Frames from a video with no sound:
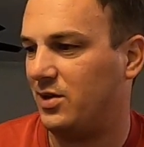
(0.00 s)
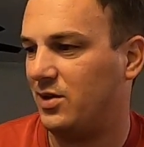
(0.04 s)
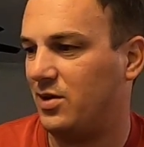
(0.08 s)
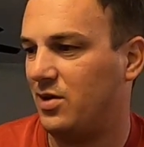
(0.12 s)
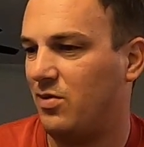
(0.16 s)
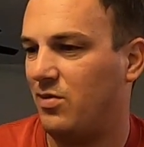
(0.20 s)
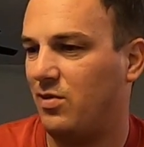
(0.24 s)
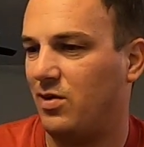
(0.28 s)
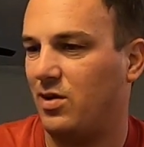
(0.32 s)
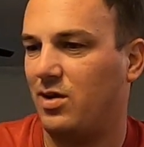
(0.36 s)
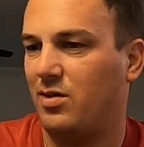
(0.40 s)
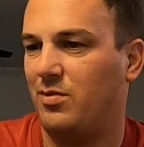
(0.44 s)

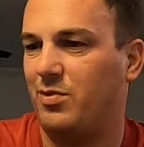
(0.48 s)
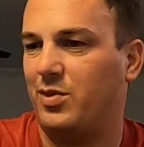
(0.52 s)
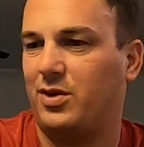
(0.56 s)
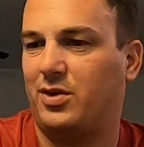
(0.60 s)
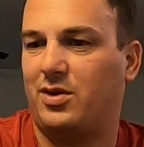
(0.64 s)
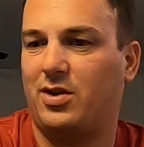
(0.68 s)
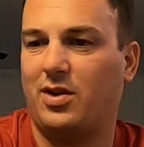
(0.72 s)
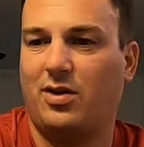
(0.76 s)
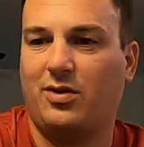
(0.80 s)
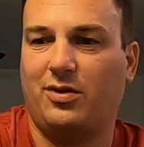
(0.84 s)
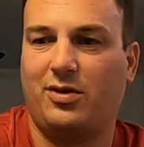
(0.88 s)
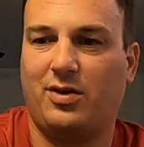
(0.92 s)
so we're going to
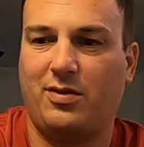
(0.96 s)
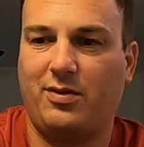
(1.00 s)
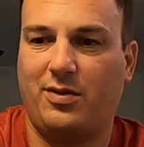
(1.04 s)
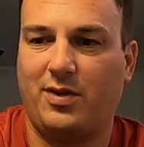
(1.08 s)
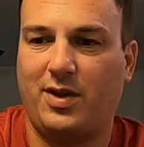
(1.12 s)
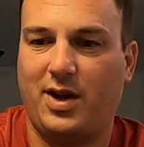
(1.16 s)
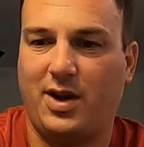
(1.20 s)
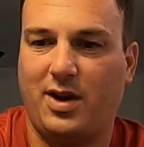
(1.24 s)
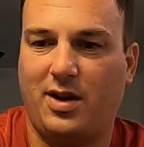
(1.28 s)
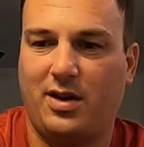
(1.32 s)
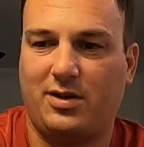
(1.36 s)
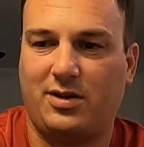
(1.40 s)
put those over
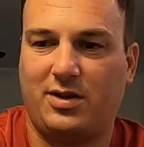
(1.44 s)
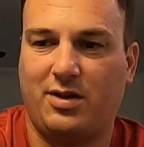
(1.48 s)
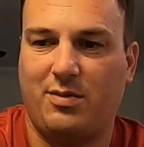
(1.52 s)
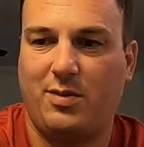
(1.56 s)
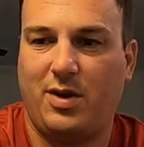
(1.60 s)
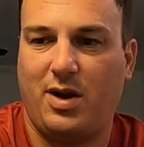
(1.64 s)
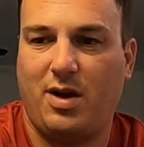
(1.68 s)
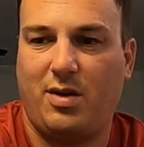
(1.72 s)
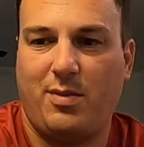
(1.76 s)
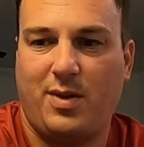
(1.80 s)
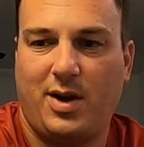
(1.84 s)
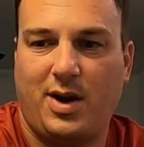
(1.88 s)
there because I
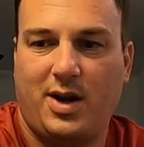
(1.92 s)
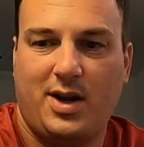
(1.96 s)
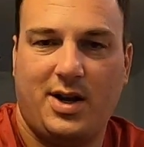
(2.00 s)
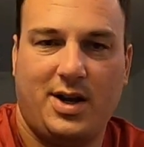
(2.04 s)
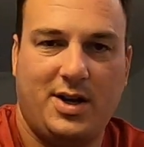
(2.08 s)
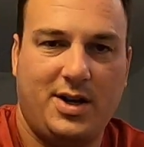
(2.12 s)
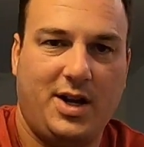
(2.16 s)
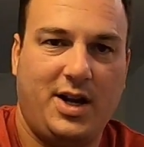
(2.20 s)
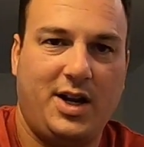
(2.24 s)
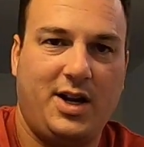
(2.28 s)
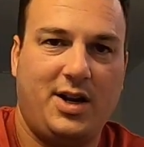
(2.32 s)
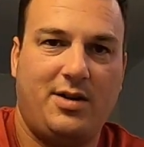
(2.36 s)
may or may not
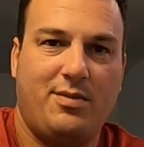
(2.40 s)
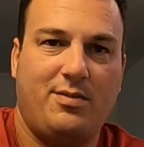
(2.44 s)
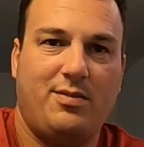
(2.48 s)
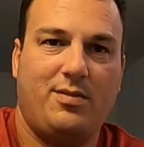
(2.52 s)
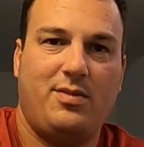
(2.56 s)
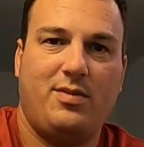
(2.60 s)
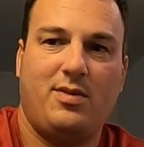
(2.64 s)
need them.